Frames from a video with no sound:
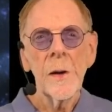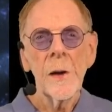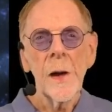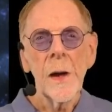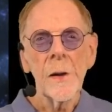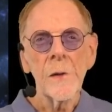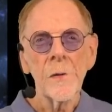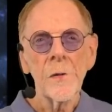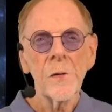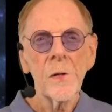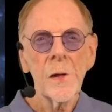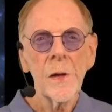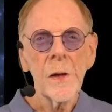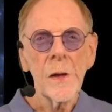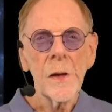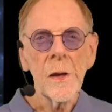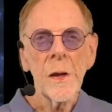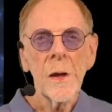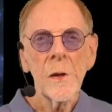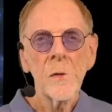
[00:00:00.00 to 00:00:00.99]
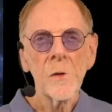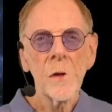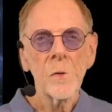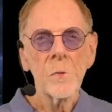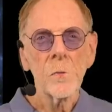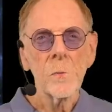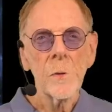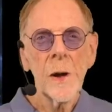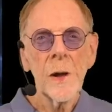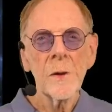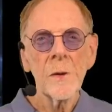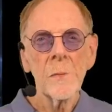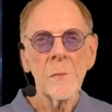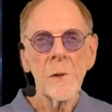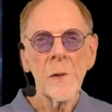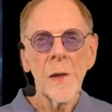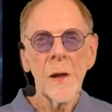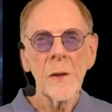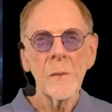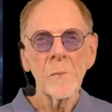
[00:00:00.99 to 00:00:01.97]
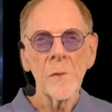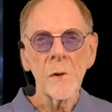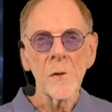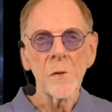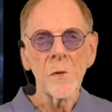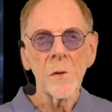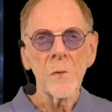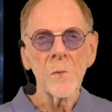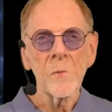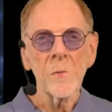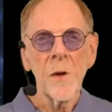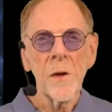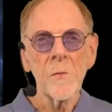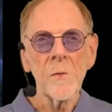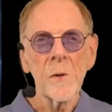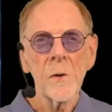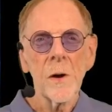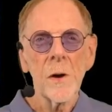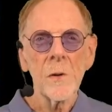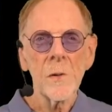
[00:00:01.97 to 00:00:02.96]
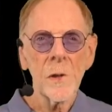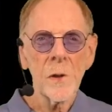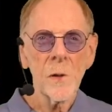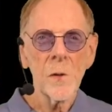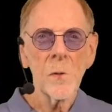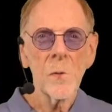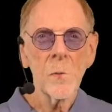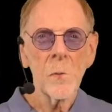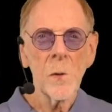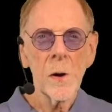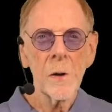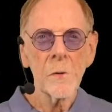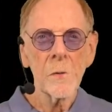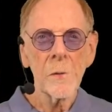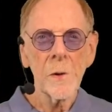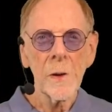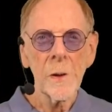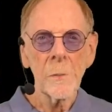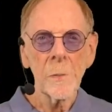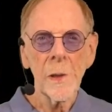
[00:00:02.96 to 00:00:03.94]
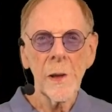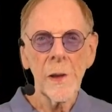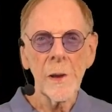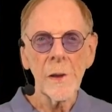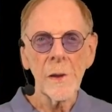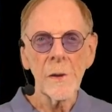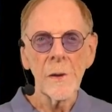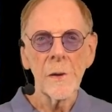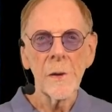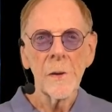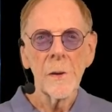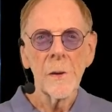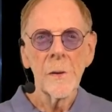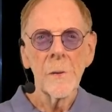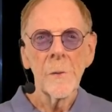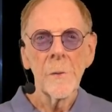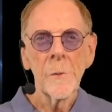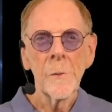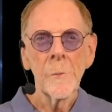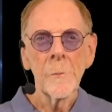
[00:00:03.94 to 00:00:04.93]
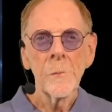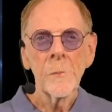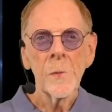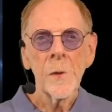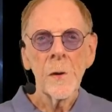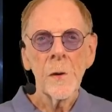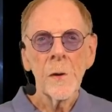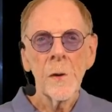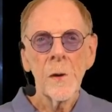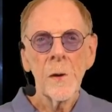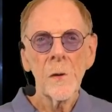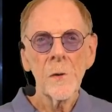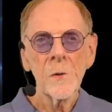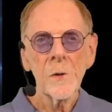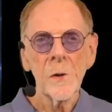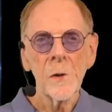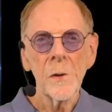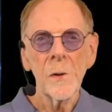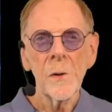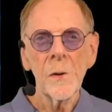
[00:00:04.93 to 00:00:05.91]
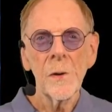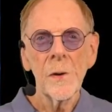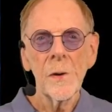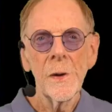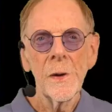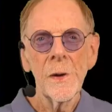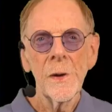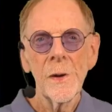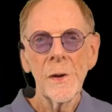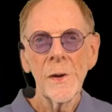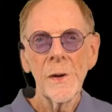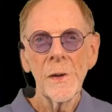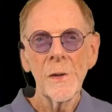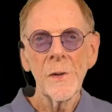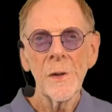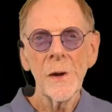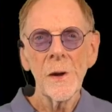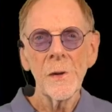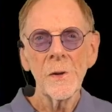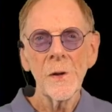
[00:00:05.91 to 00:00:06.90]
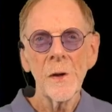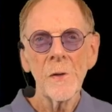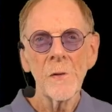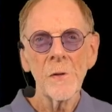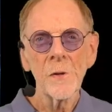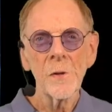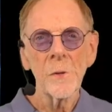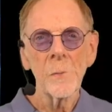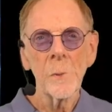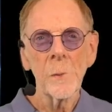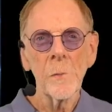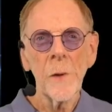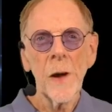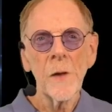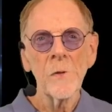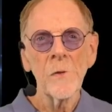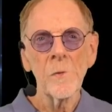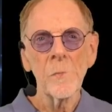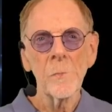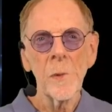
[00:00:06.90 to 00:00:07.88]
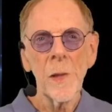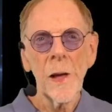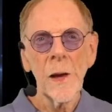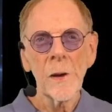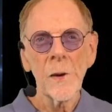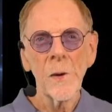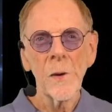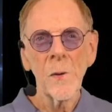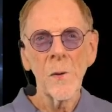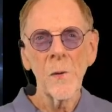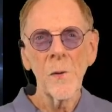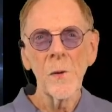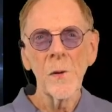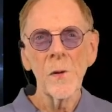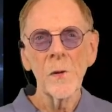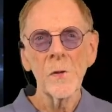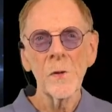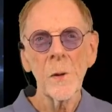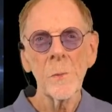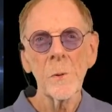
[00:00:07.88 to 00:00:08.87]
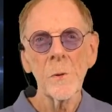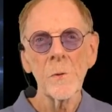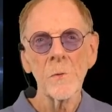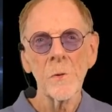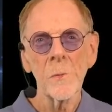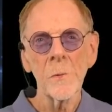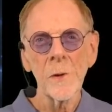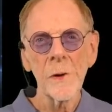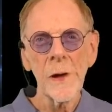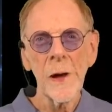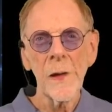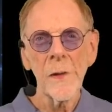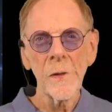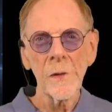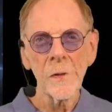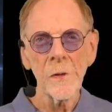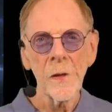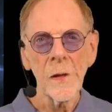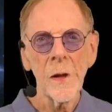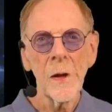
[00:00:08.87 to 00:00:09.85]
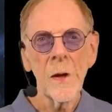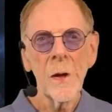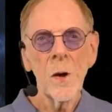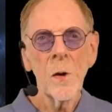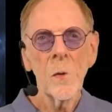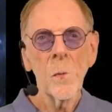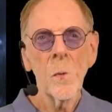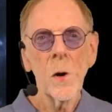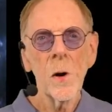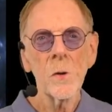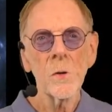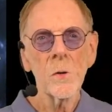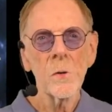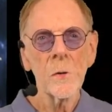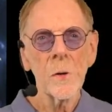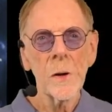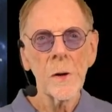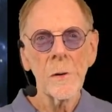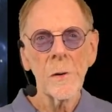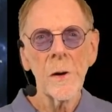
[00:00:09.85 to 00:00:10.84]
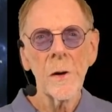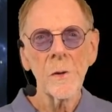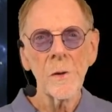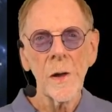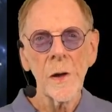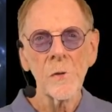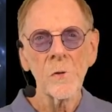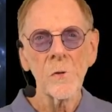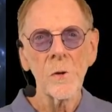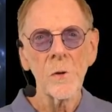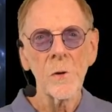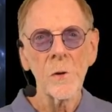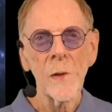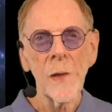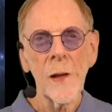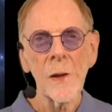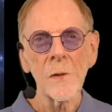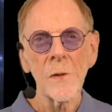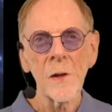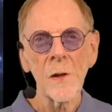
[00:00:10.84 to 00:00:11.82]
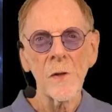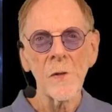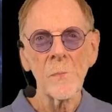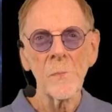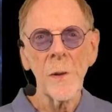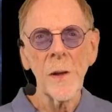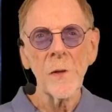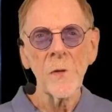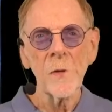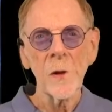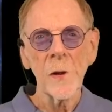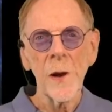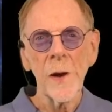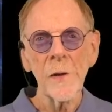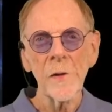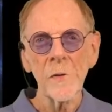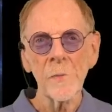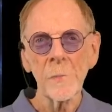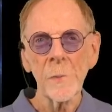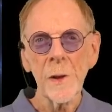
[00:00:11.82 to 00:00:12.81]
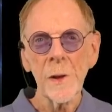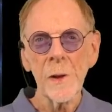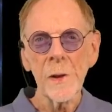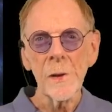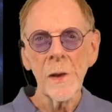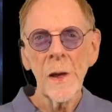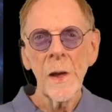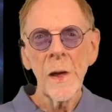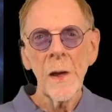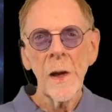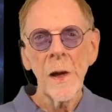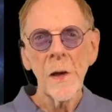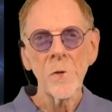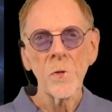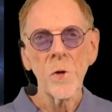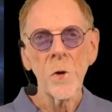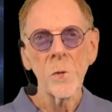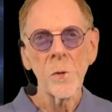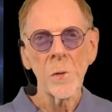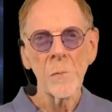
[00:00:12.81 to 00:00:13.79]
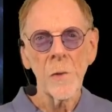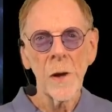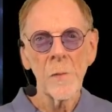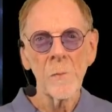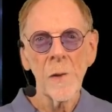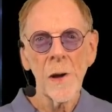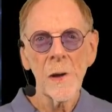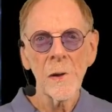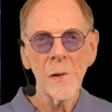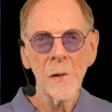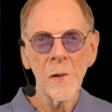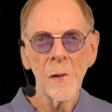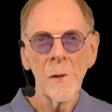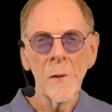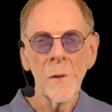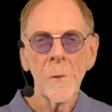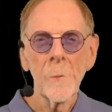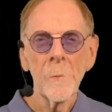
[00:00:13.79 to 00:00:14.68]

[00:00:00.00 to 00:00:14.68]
and C, such random alignments don't favor our little wandering planet. Also, the idea of a supermassive black hole, separate from a galaxy, wandering around extragalactic space at high speed, as shown in my model,